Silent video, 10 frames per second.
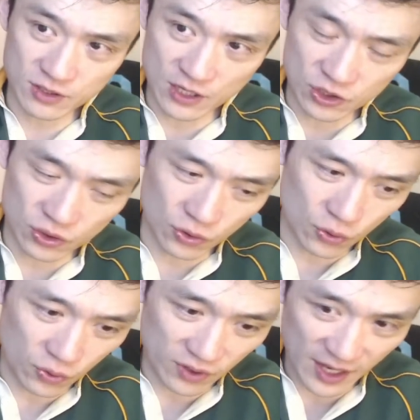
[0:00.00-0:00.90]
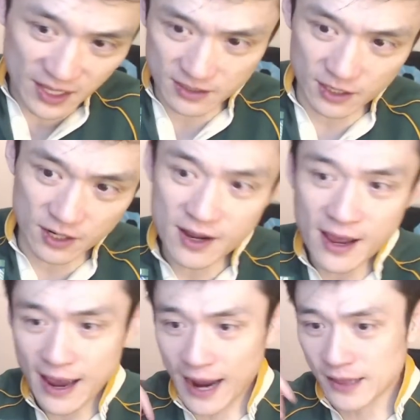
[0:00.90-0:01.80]
into the incident.
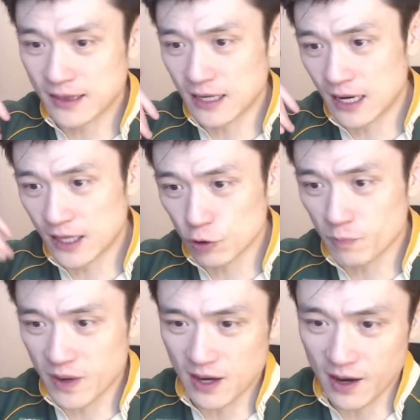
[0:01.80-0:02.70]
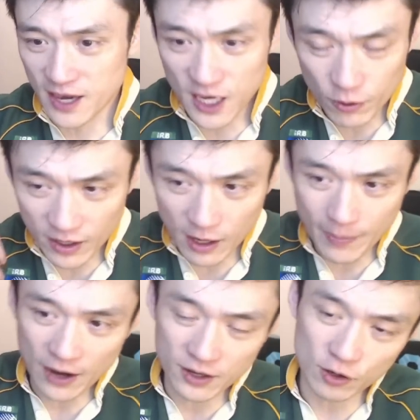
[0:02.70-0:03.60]
And there will be a hearing
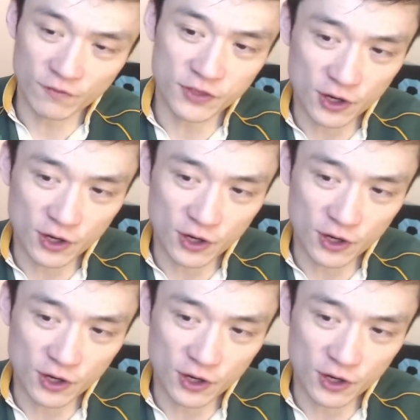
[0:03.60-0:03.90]
about it on